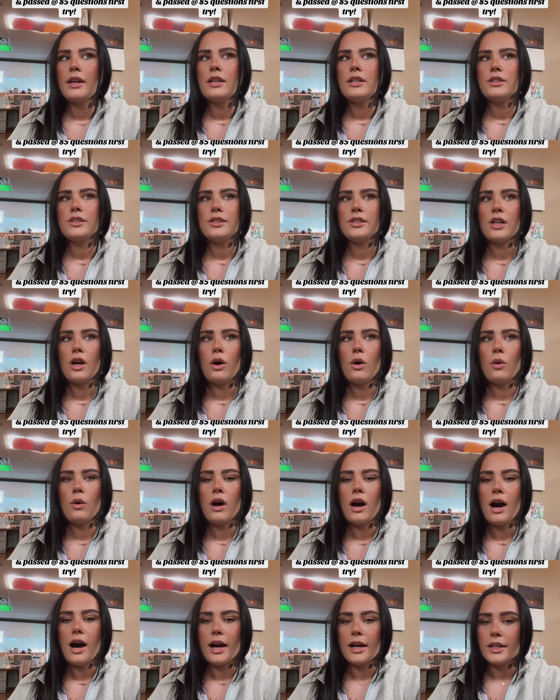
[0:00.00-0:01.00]
So
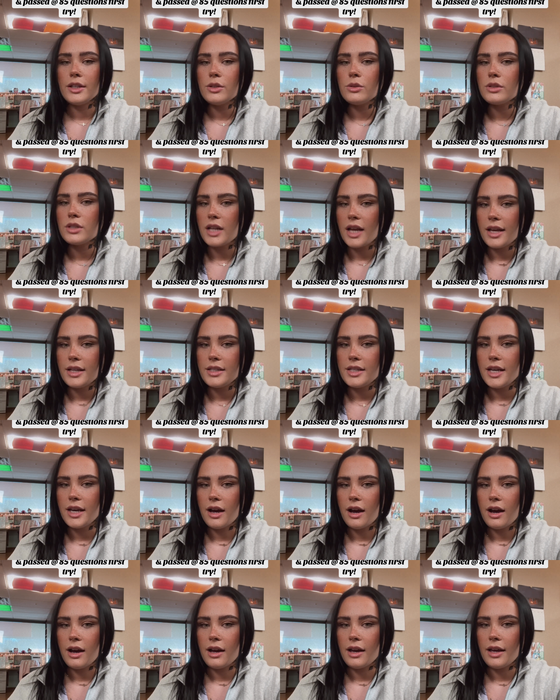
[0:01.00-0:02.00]
I used
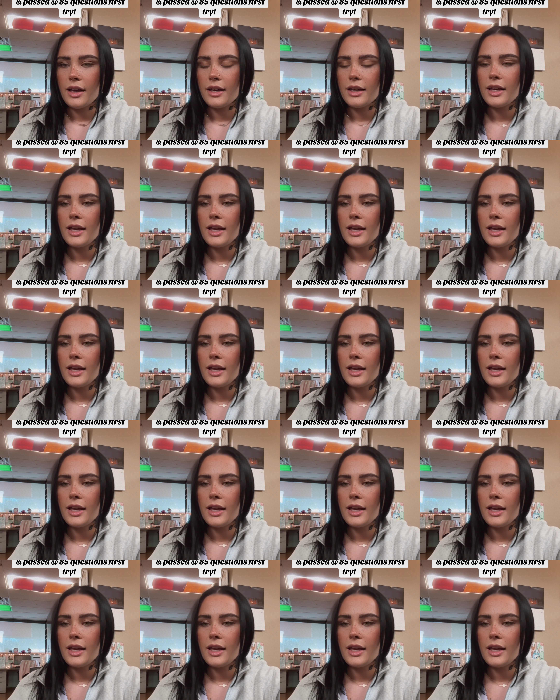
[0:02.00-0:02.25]
ATI